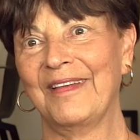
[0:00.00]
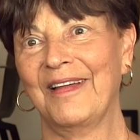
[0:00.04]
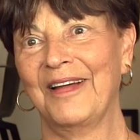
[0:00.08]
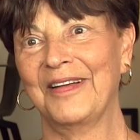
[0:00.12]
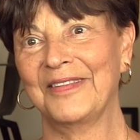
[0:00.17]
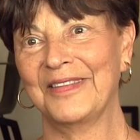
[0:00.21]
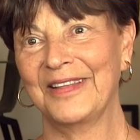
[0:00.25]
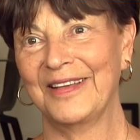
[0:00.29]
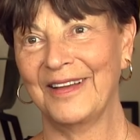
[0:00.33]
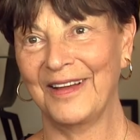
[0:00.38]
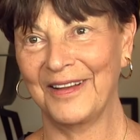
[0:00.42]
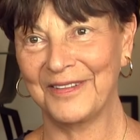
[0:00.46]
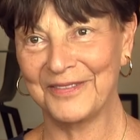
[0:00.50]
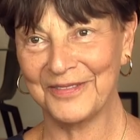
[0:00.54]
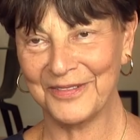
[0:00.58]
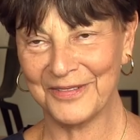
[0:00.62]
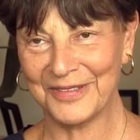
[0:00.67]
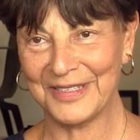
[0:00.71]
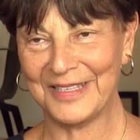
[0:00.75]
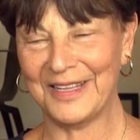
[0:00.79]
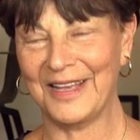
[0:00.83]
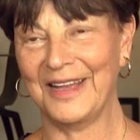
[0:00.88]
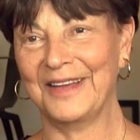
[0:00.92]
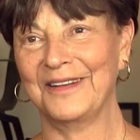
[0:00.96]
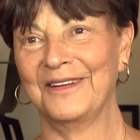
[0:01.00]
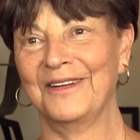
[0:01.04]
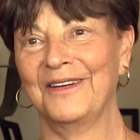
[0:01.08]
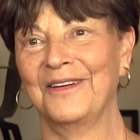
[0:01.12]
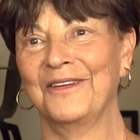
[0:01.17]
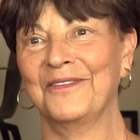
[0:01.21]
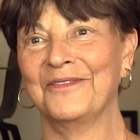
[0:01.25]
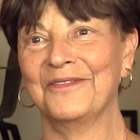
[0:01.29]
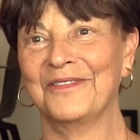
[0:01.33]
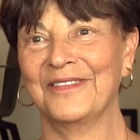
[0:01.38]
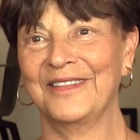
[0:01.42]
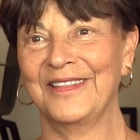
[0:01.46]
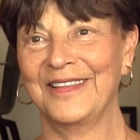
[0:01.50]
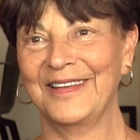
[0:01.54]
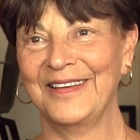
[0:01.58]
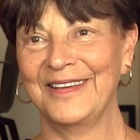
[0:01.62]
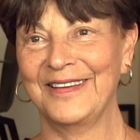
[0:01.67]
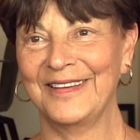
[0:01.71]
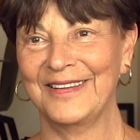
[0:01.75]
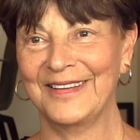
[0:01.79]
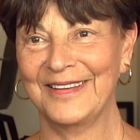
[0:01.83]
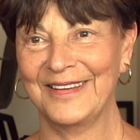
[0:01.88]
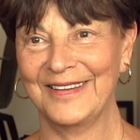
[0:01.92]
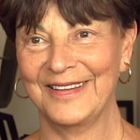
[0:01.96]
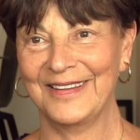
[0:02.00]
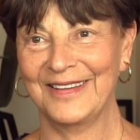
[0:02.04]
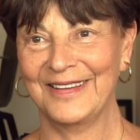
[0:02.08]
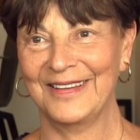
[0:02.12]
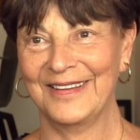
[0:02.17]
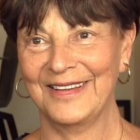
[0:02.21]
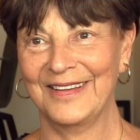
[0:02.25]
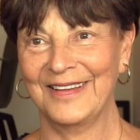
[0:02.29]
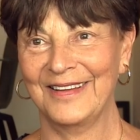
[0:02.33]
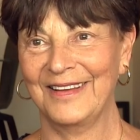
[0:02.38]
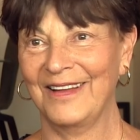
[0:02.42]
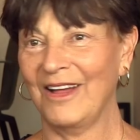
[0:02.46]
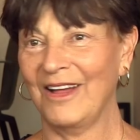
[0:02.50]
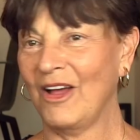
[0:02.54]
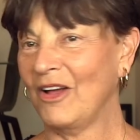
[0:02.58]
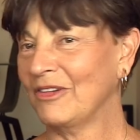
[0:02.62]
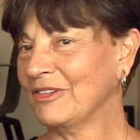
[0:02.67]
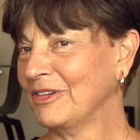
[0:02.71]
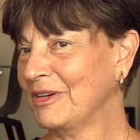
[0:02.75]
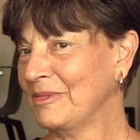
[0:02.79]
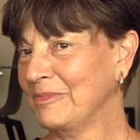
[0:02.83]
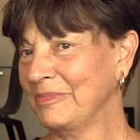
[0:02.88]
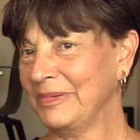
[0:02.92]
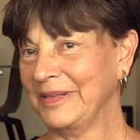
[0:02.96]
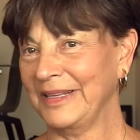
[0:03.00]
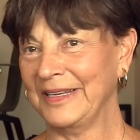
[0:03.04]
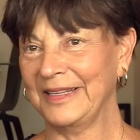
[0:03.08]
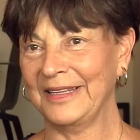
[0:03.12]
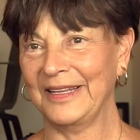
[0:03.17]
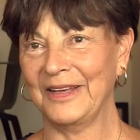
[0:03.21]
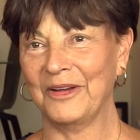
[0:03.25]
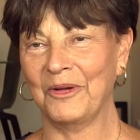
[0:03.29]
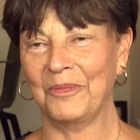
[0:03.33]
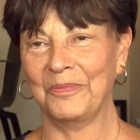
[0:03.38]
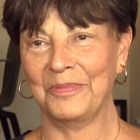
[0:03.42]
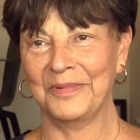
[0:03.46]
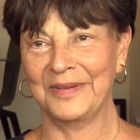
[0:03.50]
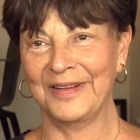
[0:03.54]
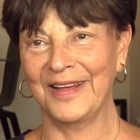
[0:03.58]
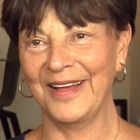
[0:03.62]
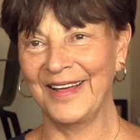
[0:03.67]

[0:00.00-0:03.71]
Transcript: on the underside of the open, open completely open.